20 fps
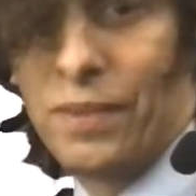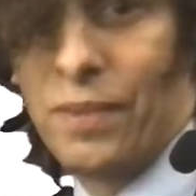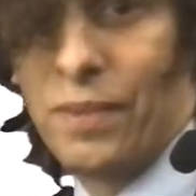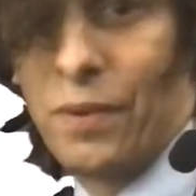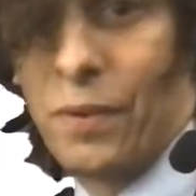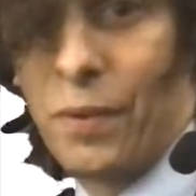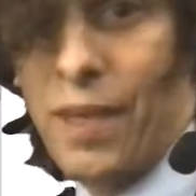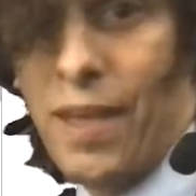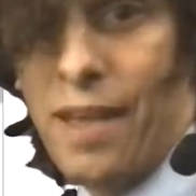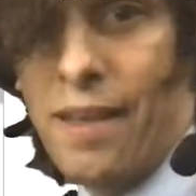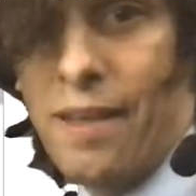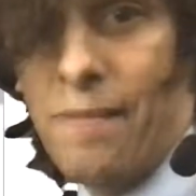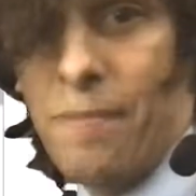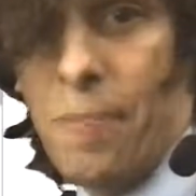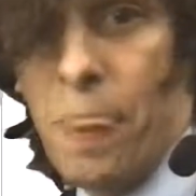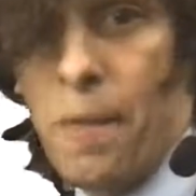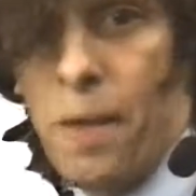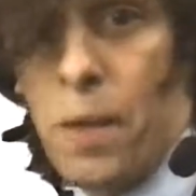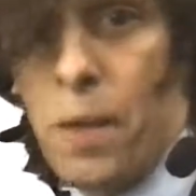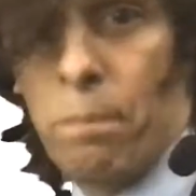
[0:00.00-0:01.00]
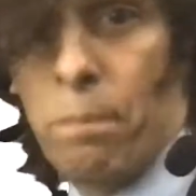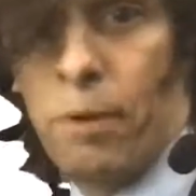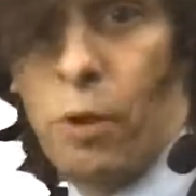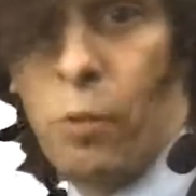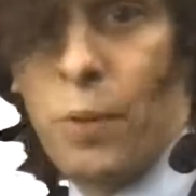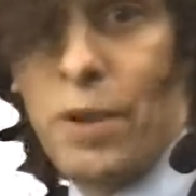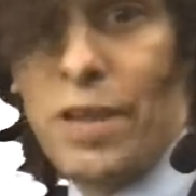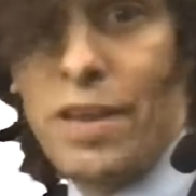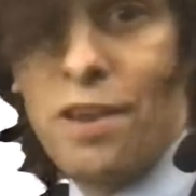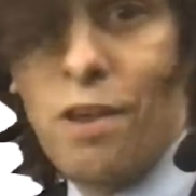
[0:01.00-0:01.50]
Okay,
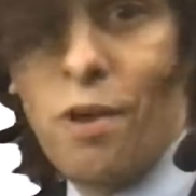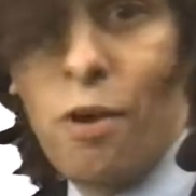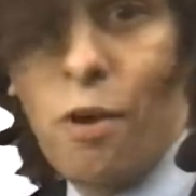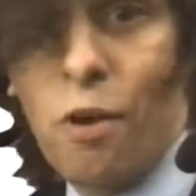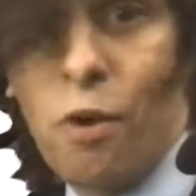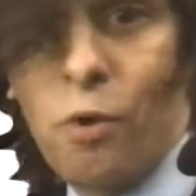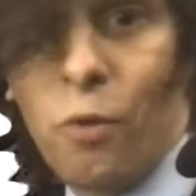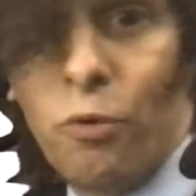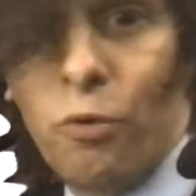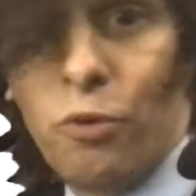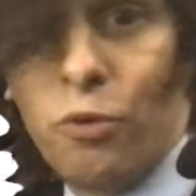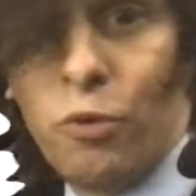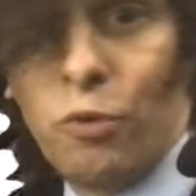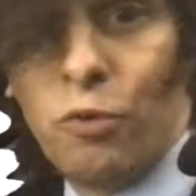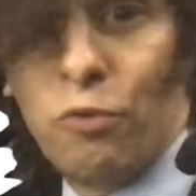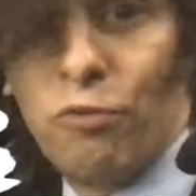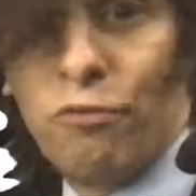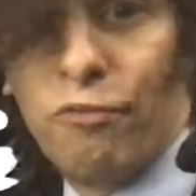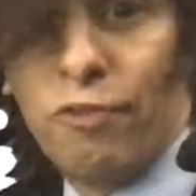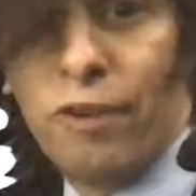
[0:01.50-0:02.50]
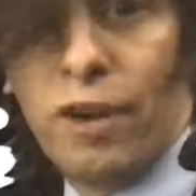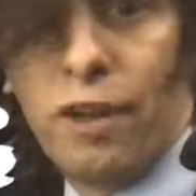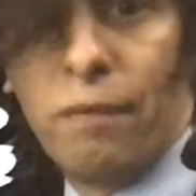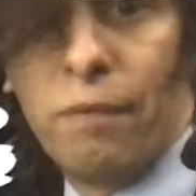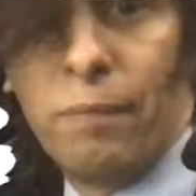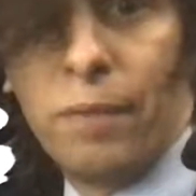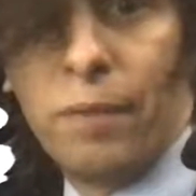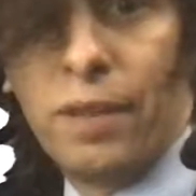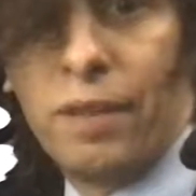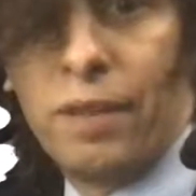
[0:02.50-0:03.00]
but we know
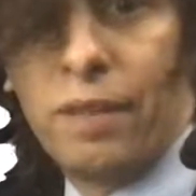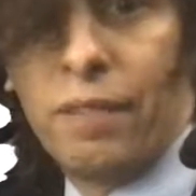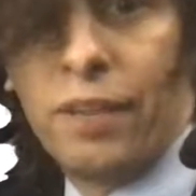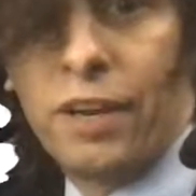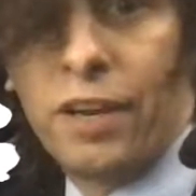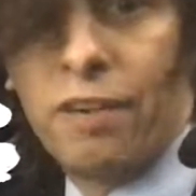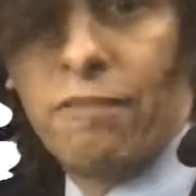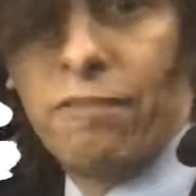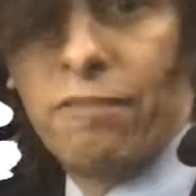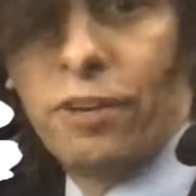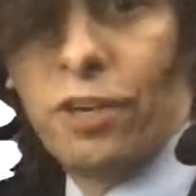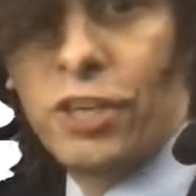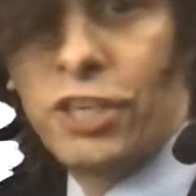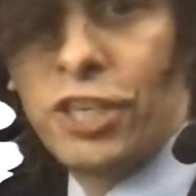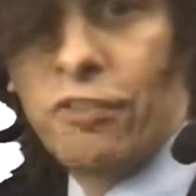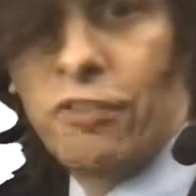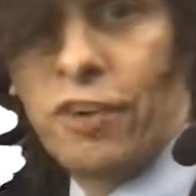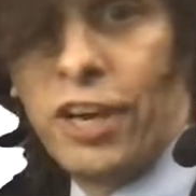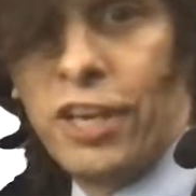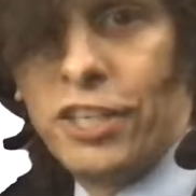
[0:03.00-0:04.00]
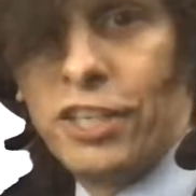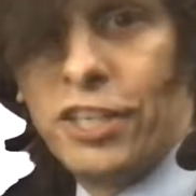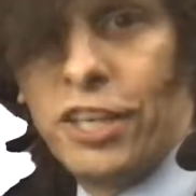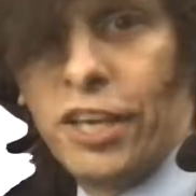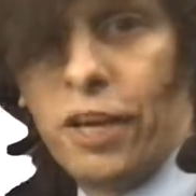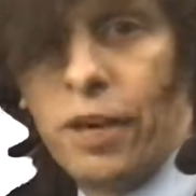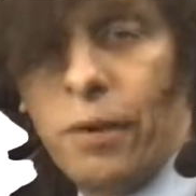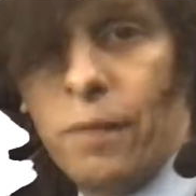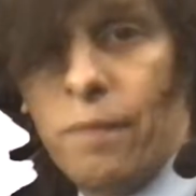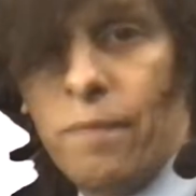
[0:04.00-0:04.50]
from the conversion
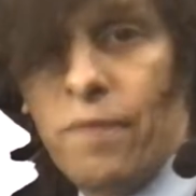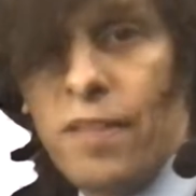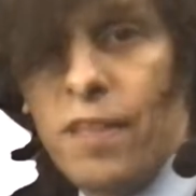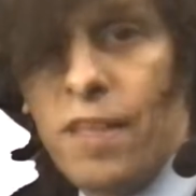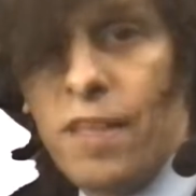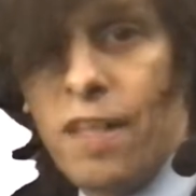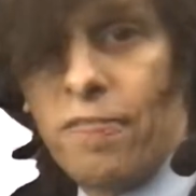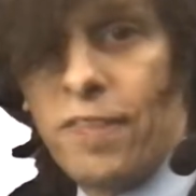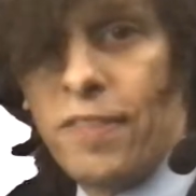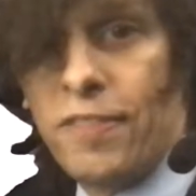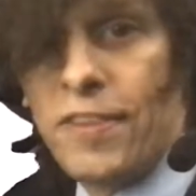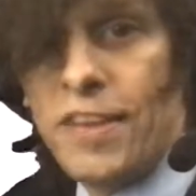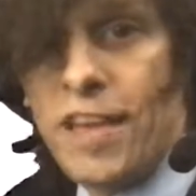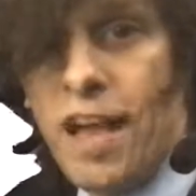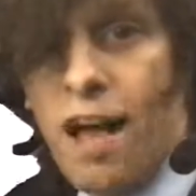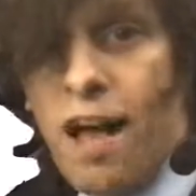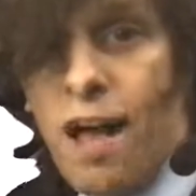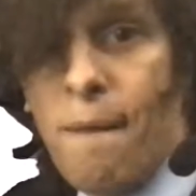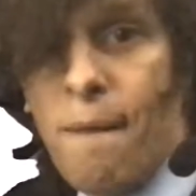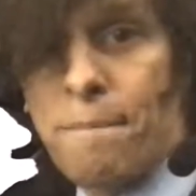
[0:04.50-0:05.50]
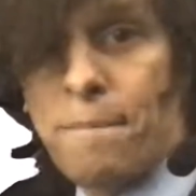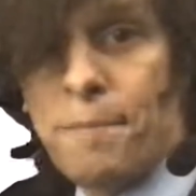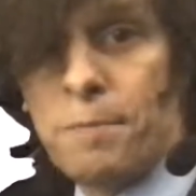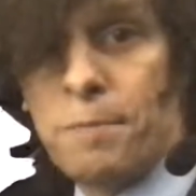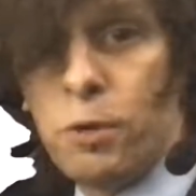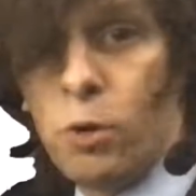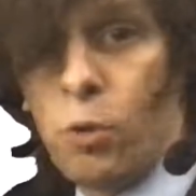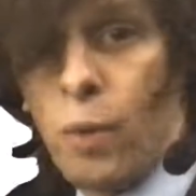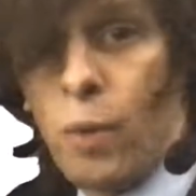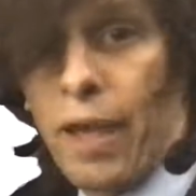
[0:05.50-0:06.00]
ratio that the
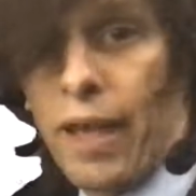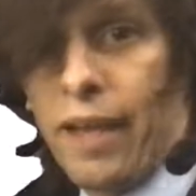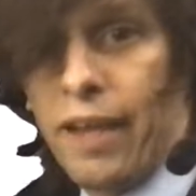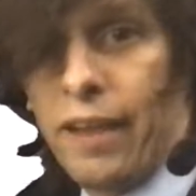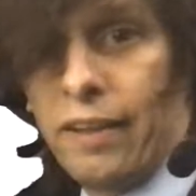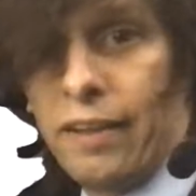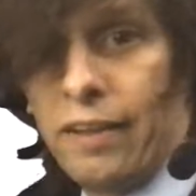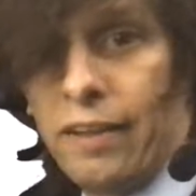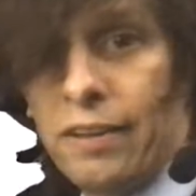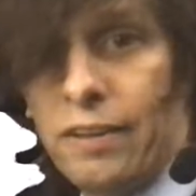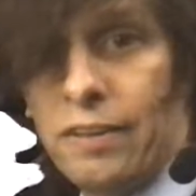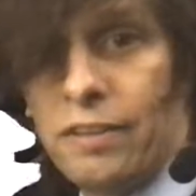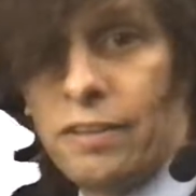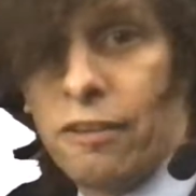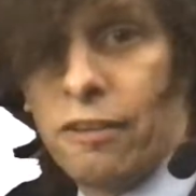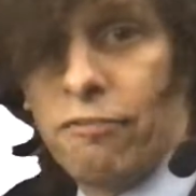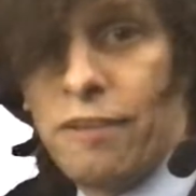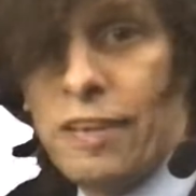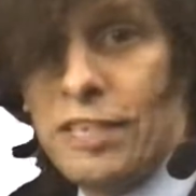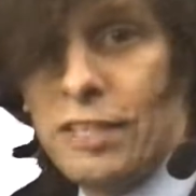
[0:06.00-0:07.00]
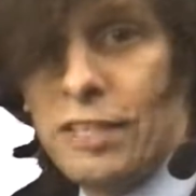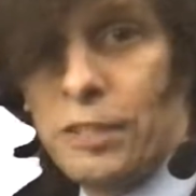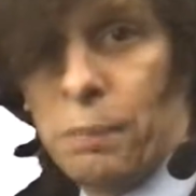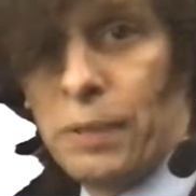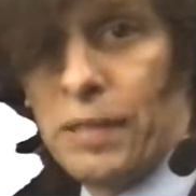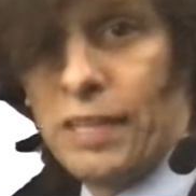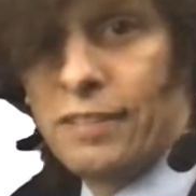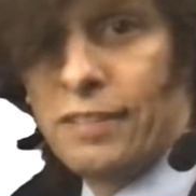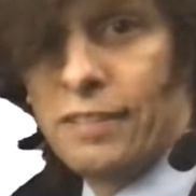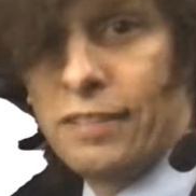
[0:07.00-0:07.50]
optimal way to
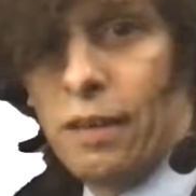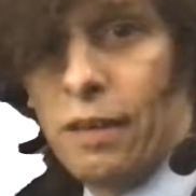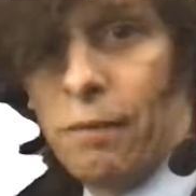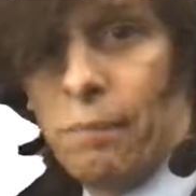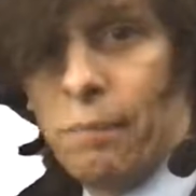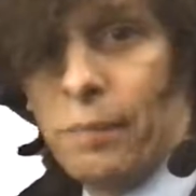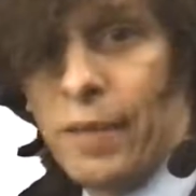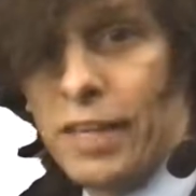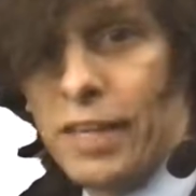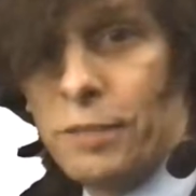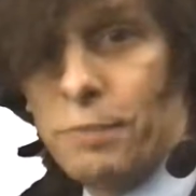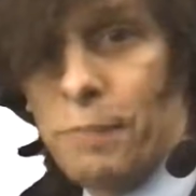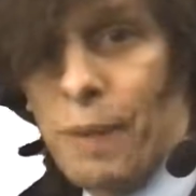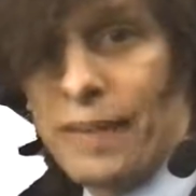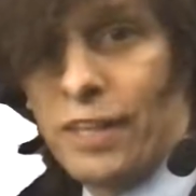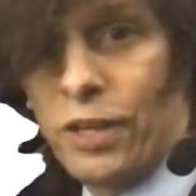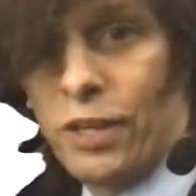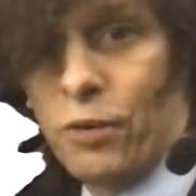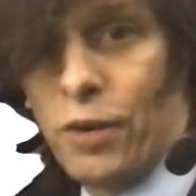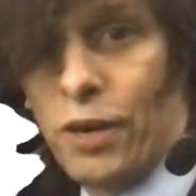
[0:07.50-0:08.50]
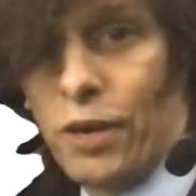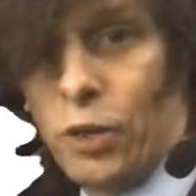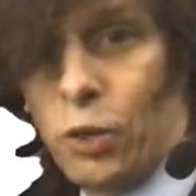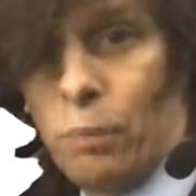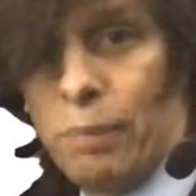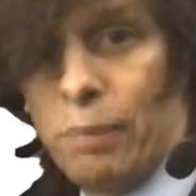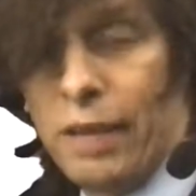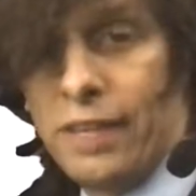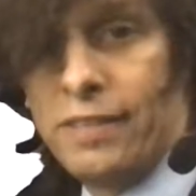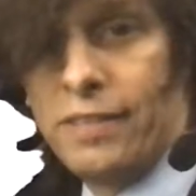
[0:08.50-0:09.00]
feasibly sum expected critical
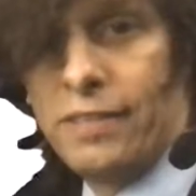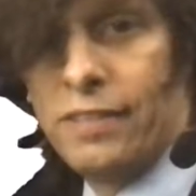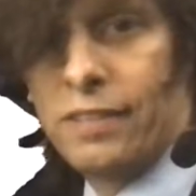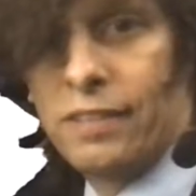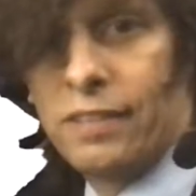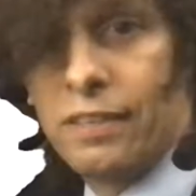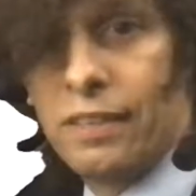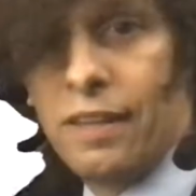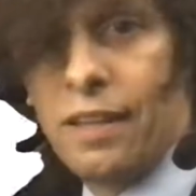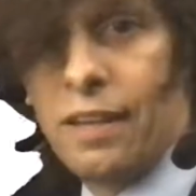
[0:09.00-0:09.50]
bids,